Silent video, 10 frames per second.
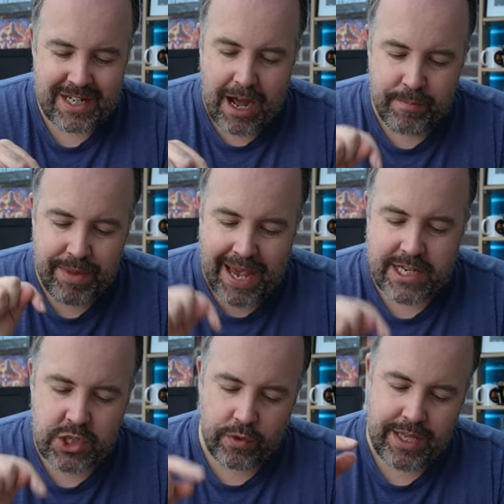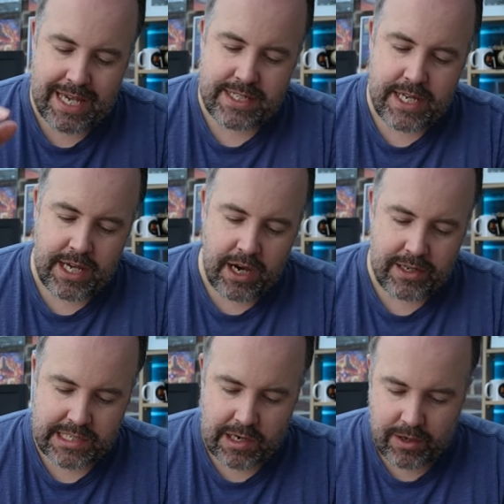And it's got the SD
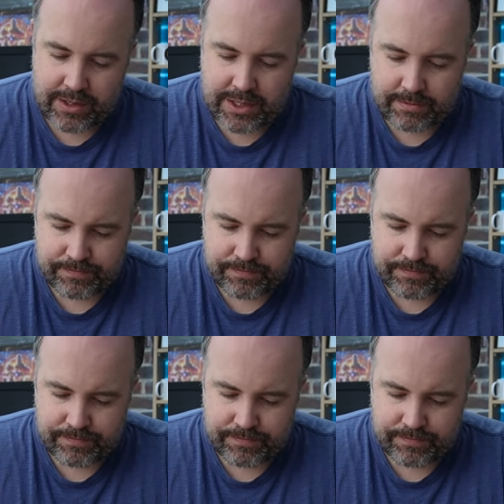card slot.